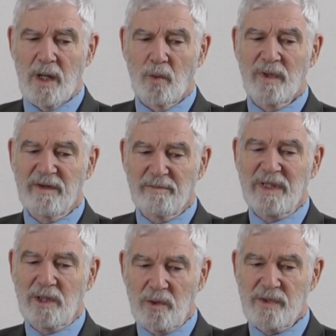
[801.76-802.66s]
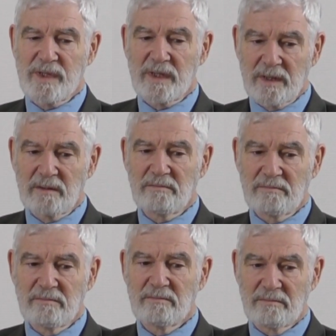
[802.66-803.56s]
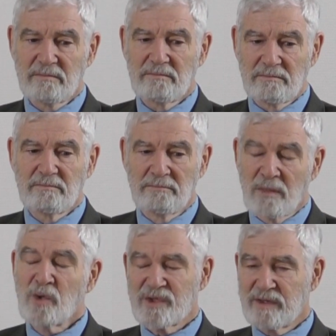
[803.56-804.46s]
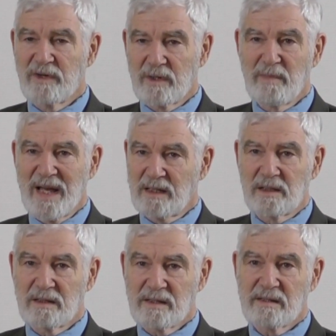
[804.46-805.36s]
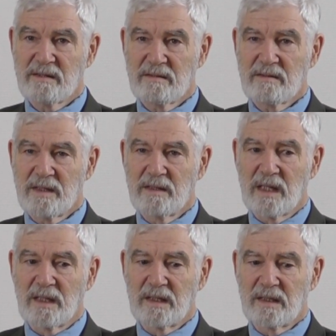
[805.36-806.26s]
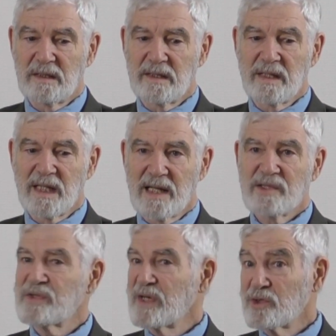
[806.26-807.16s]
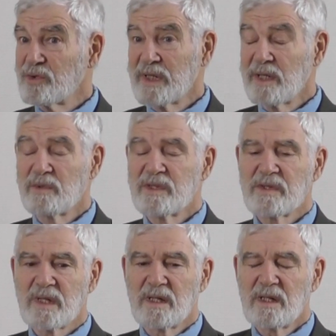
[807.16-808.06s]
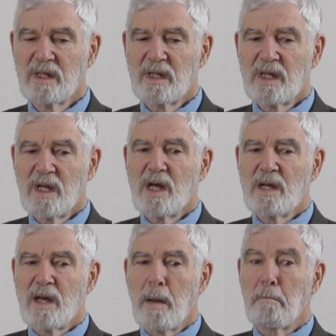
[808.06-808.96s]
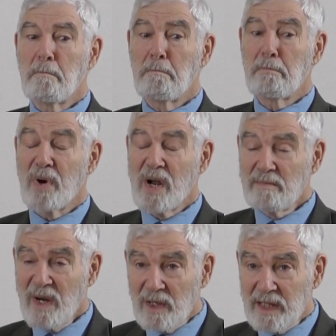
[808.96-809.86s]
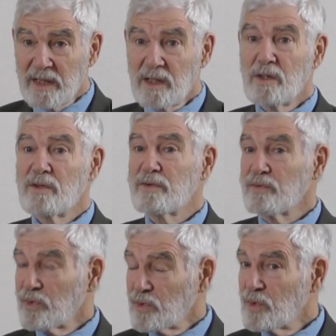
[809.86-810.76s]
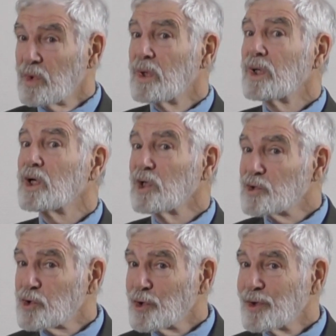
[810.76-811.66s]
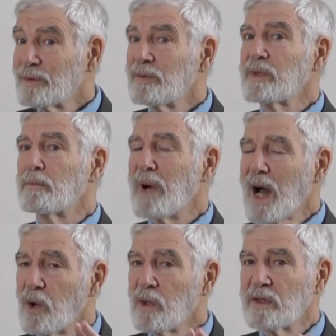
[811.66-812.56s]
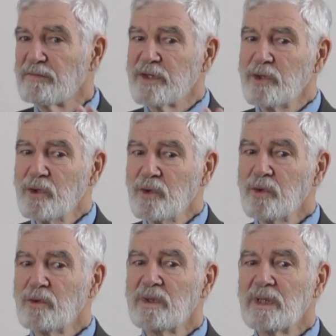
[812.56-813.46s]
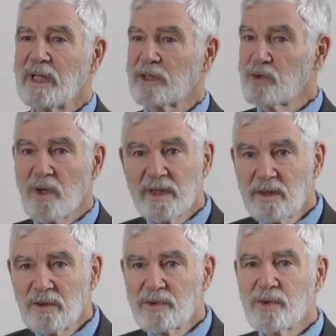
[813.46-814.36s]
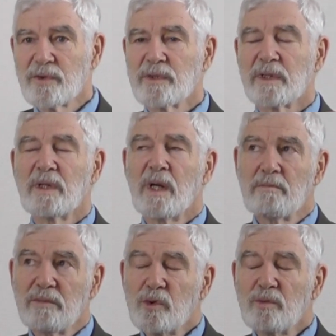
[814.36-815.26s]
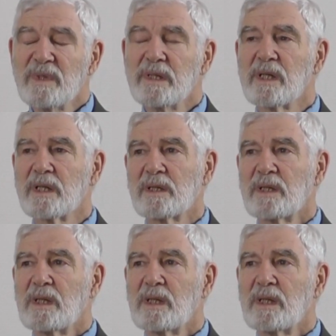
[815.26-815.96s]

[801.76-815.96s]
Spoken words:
We have been losing most of our battles in the last century, I would say, primarily through culture. The power of the new electronic culture, the new media,